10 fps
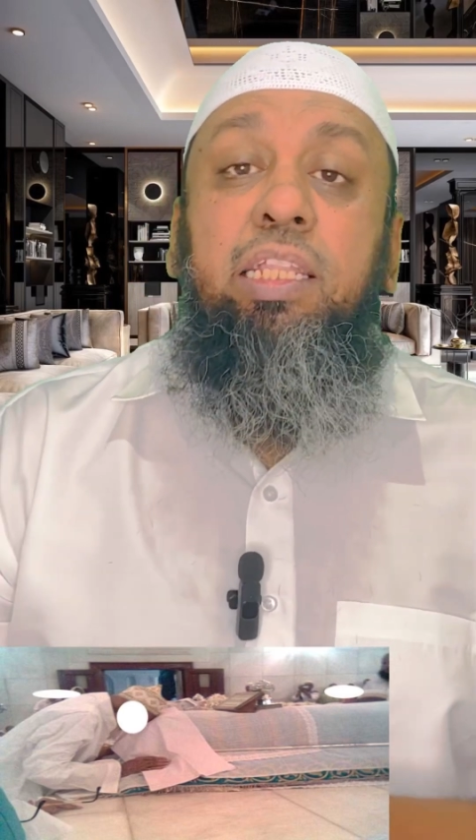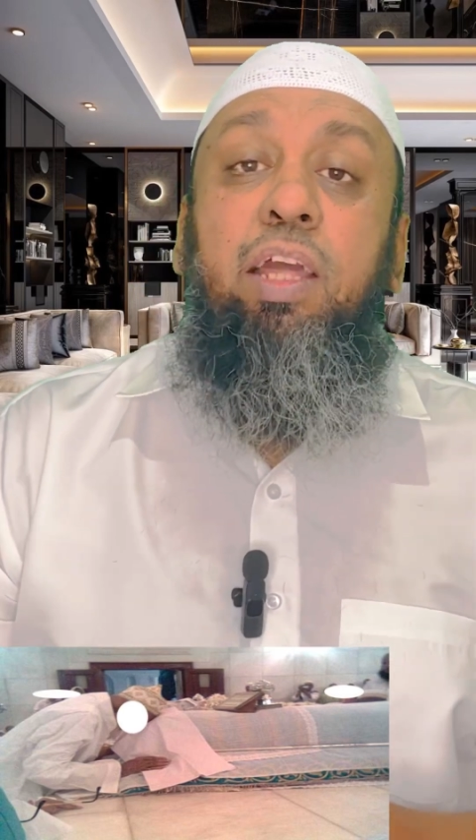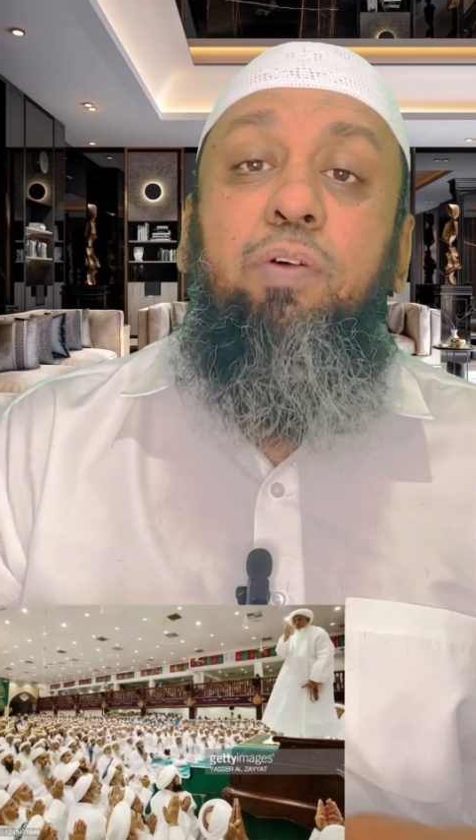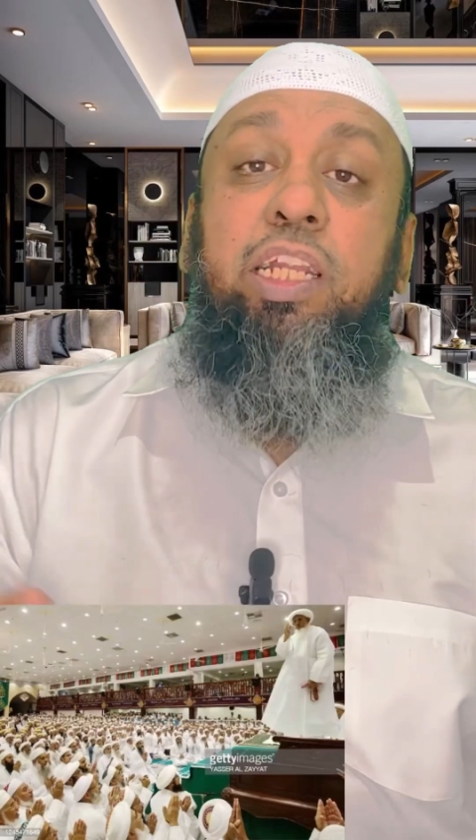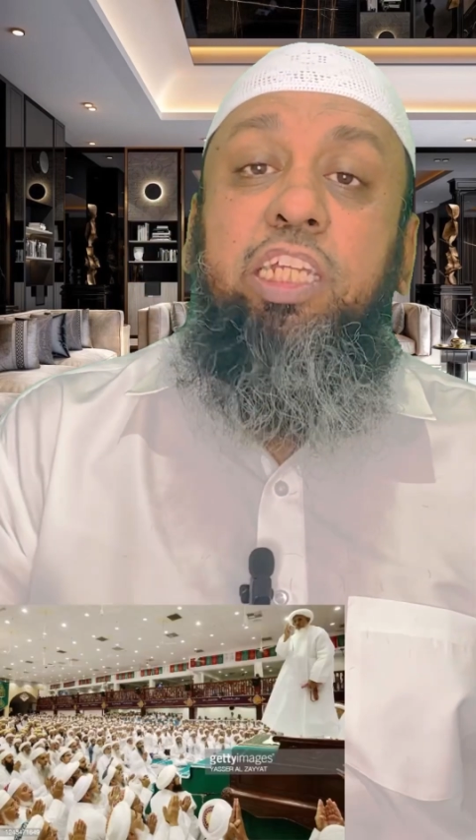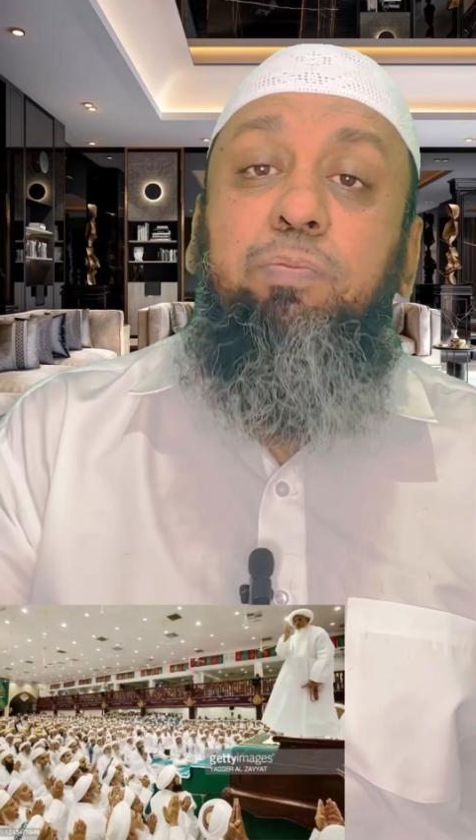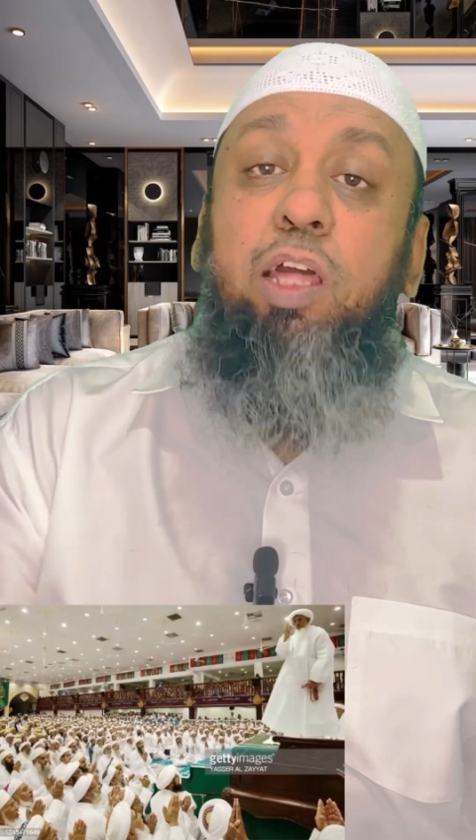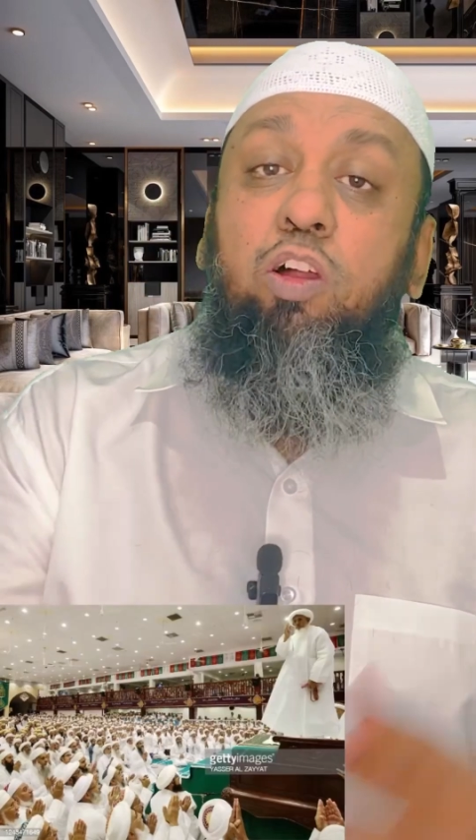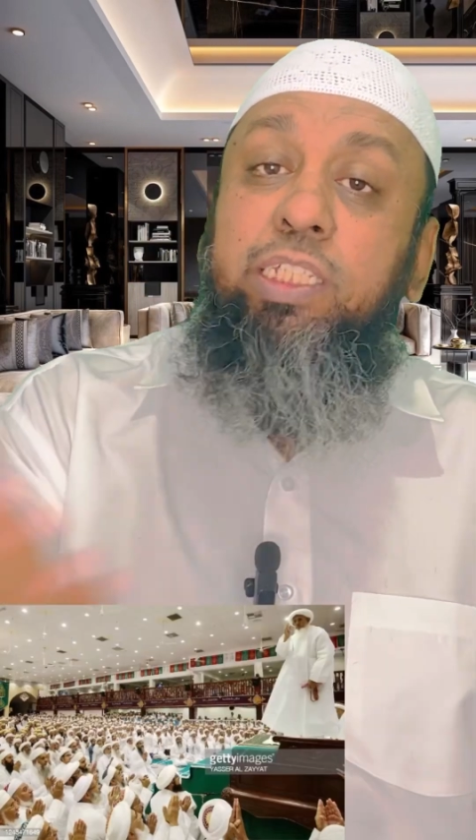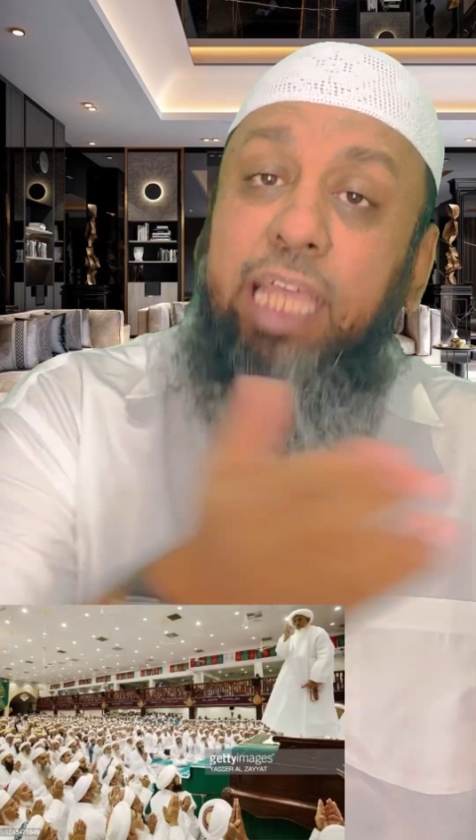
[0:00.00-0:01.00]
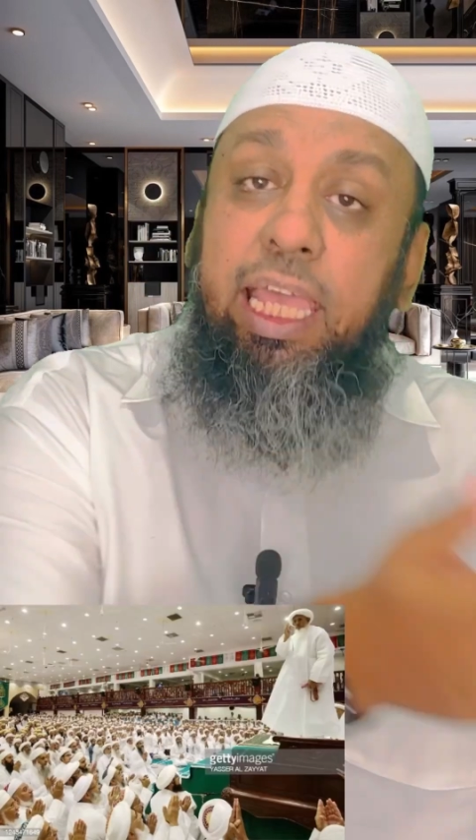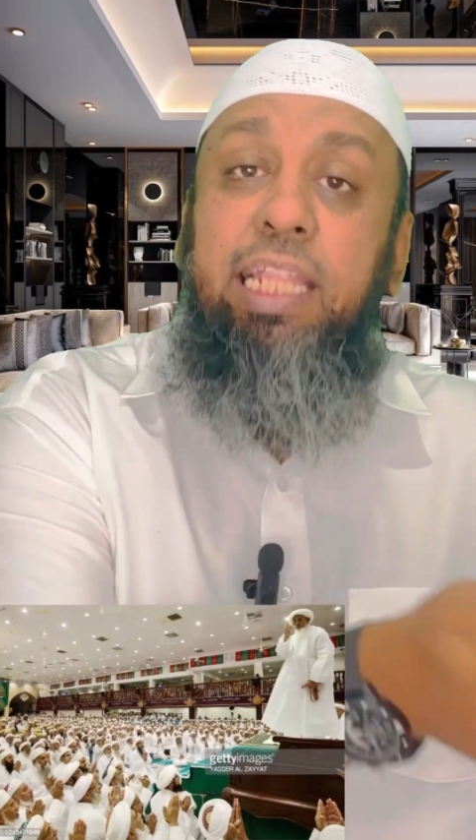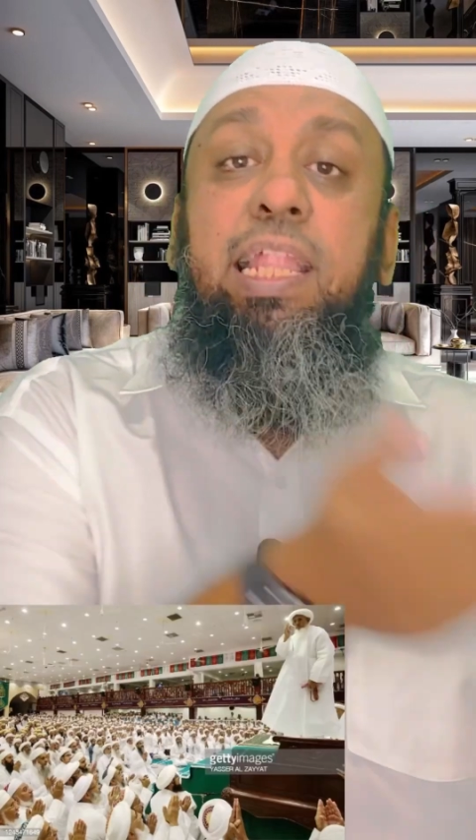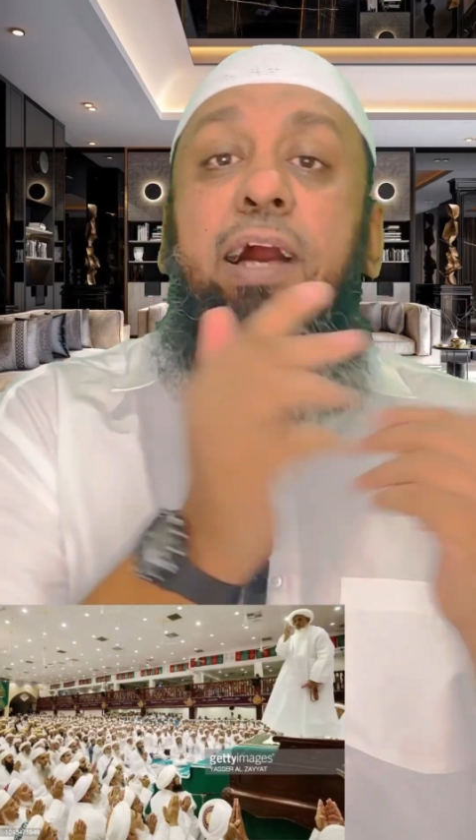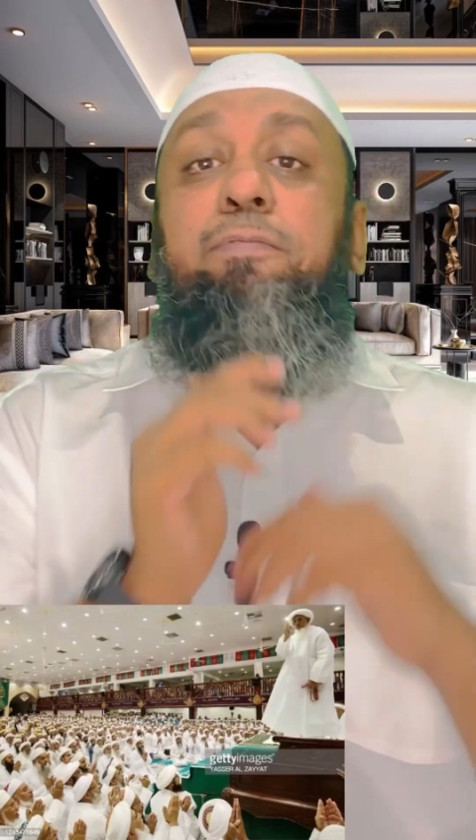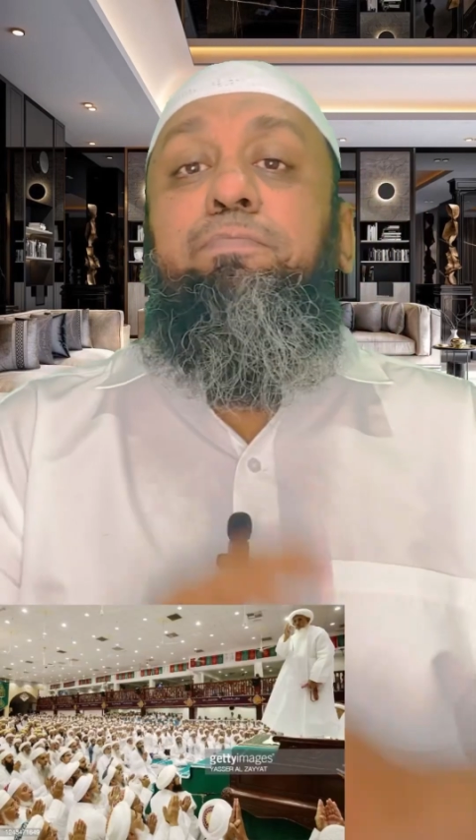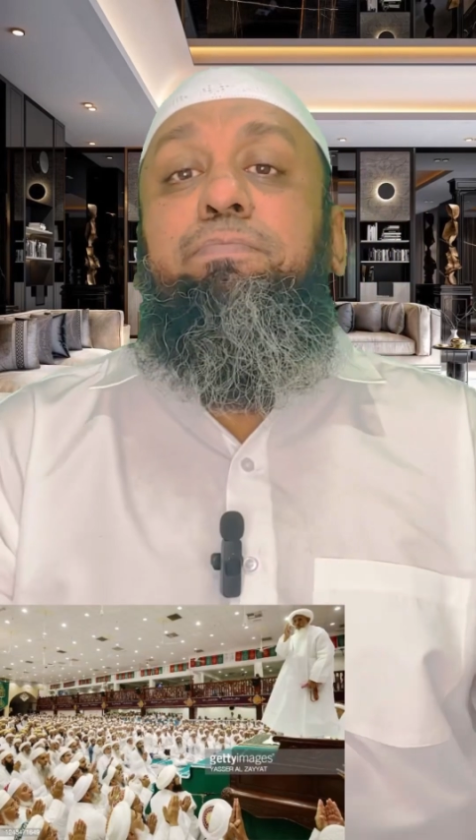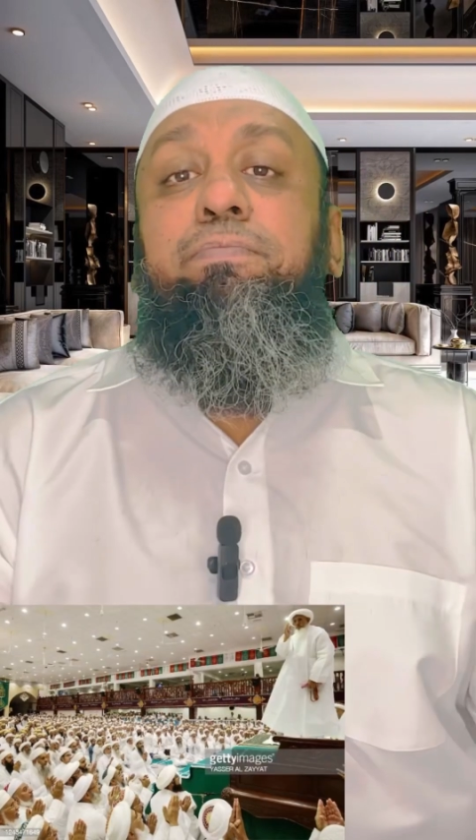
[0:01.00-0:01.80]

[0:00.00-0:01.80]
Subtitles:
They worship their own Sayyidina